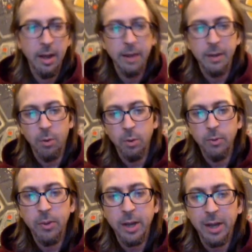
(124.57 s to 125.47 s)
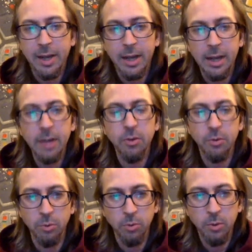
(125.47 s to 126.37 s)
Now one I can't
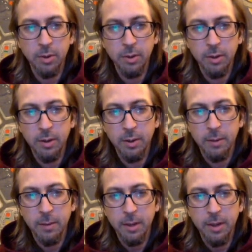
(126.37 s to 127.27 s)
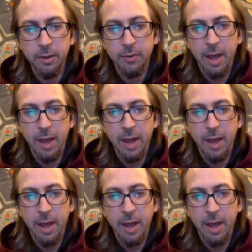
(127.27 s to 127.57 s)
do is